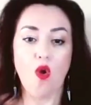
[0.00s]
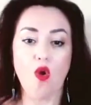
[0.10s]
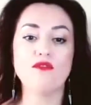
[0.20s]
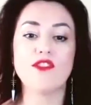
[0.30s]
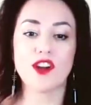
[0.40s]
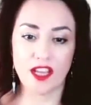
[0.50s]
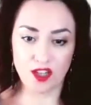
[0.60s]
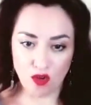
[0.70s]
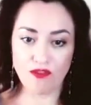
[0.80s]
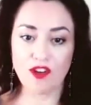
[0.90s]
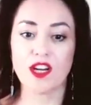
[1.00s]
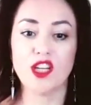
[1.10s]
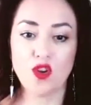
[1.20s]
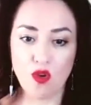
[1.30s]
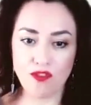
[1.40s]
over and over
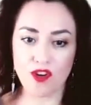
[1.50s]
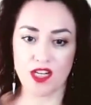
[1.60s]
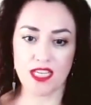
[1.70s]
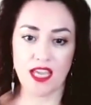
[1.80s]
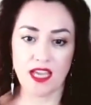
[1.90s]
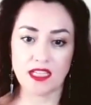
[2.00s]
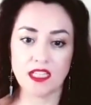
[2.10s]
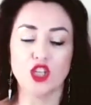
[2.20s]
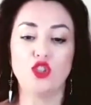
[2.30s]
and over again,